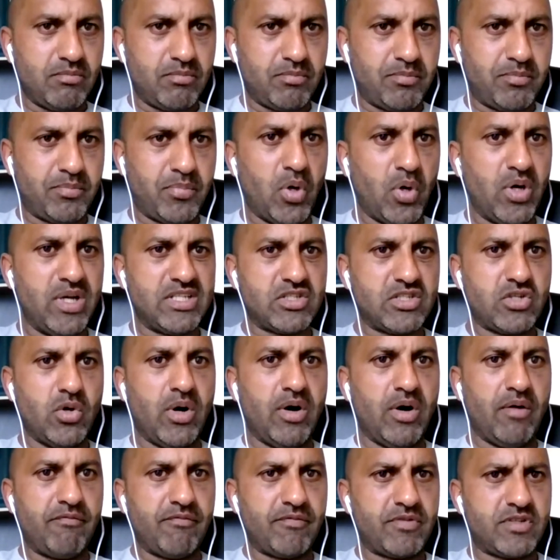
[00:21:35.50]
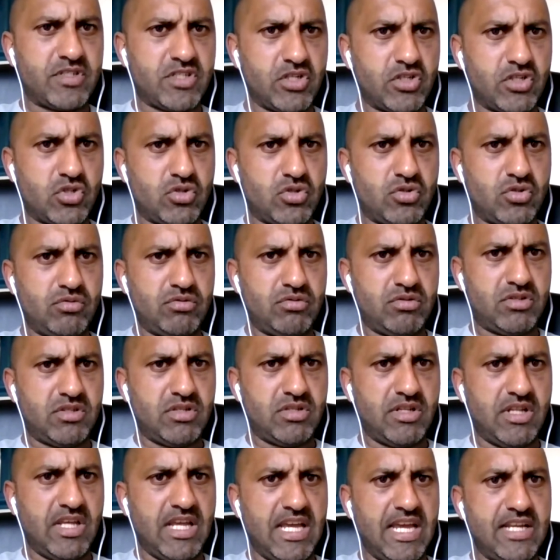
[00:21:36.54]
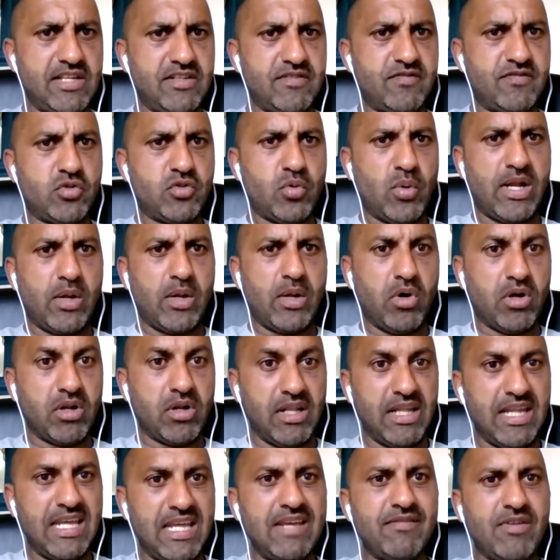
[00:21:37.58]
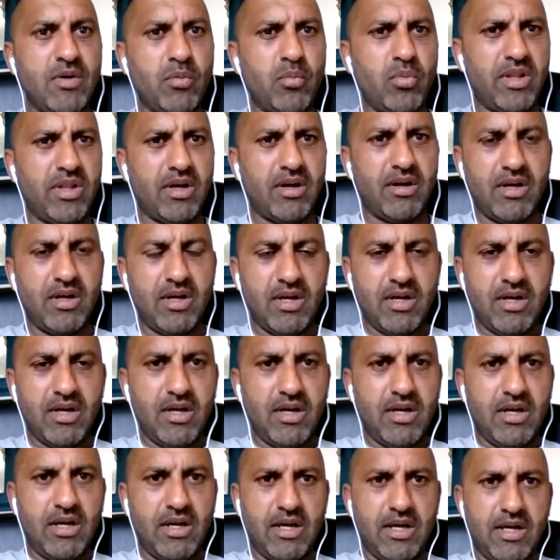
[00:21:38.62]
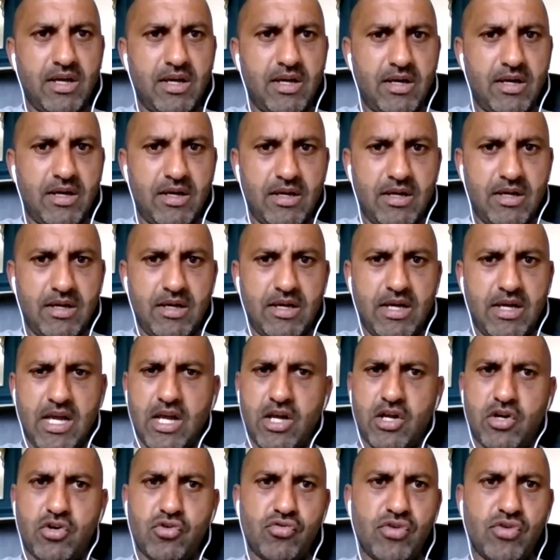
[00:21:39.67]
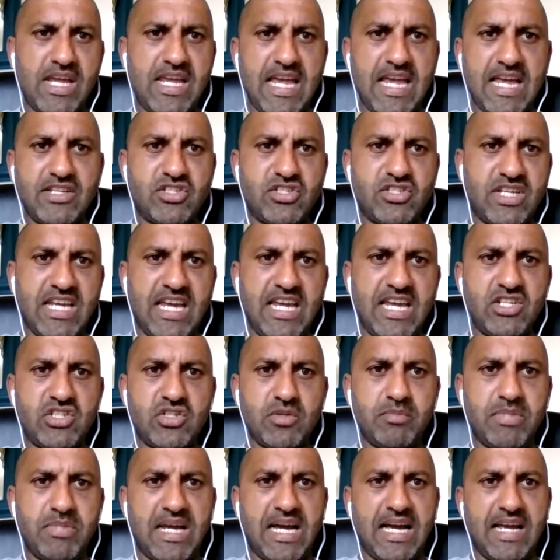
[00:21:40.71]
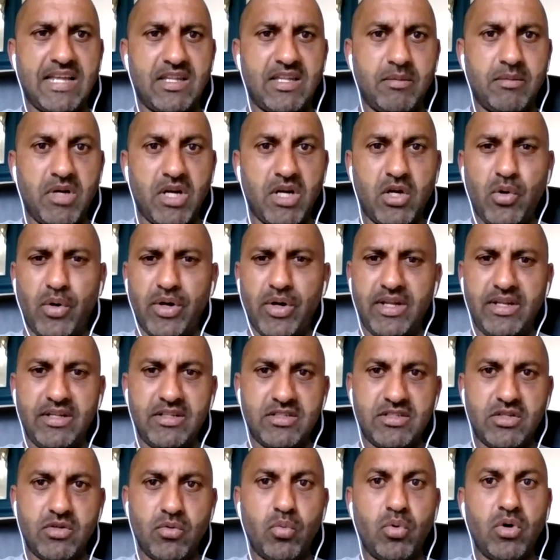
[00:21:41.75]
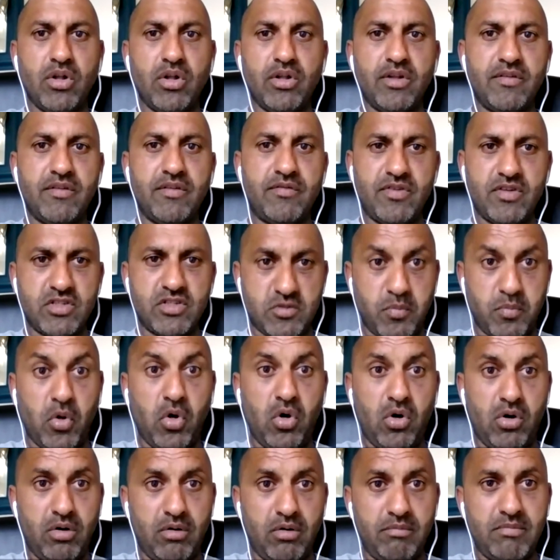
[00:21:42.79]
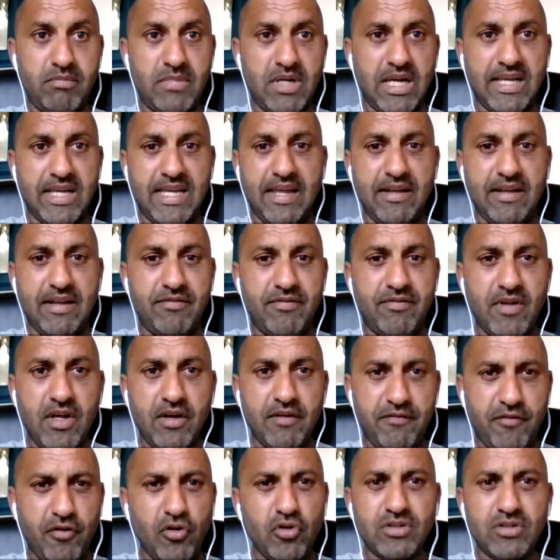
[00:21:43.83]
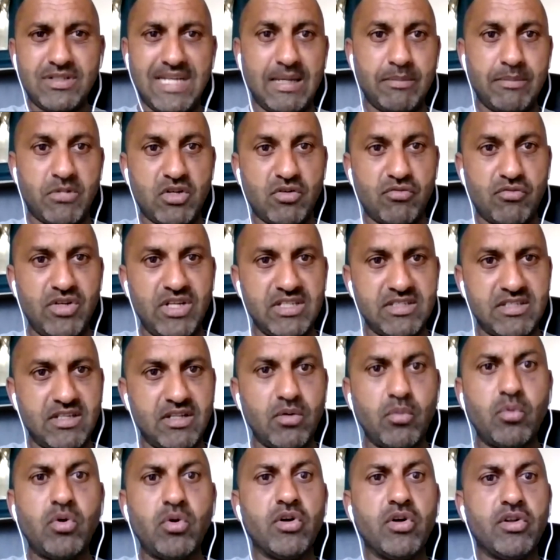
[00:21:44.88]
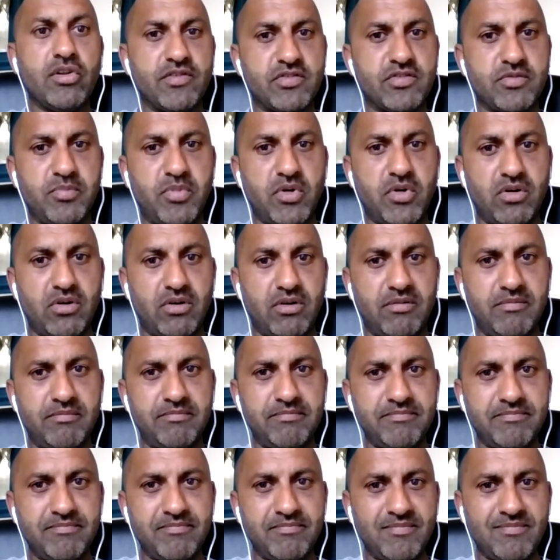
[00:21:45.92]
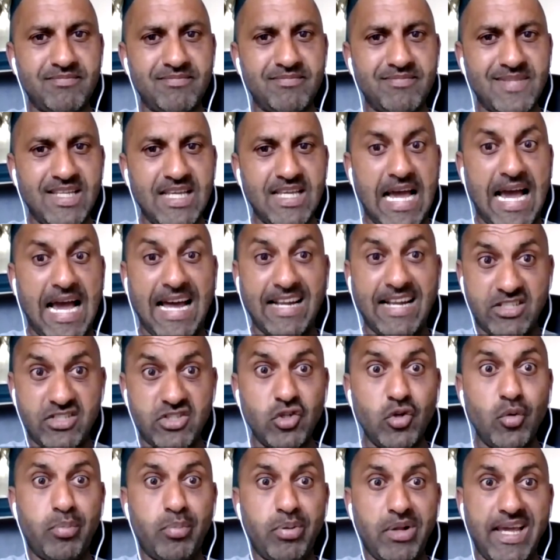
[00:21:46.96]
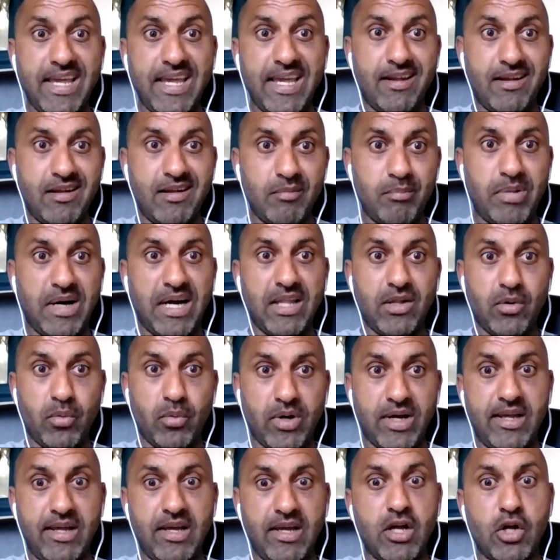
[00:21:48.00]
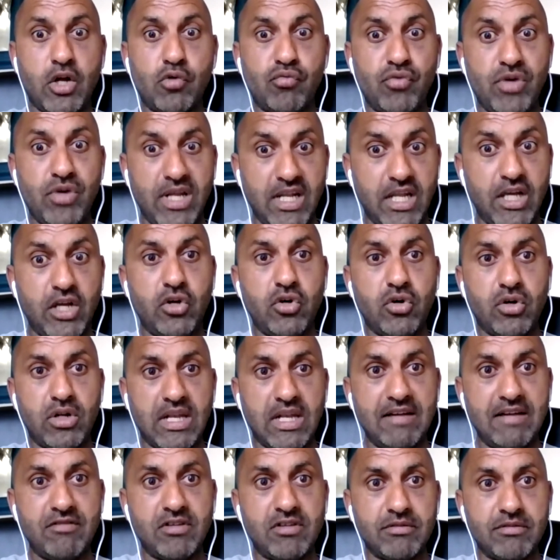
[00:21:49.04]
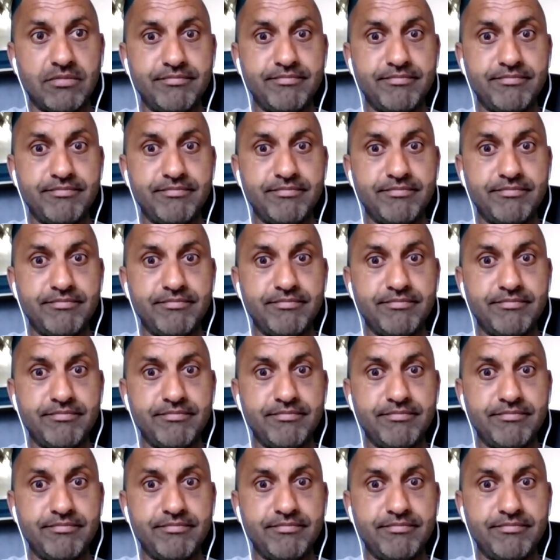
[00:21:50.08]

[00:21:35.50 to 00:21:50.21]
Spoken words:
boys go on to the age of 21, leaving with a great education behind them and going into the world of sport and getting full-time careers in the world of sport and still playing, by the way, at a really good level.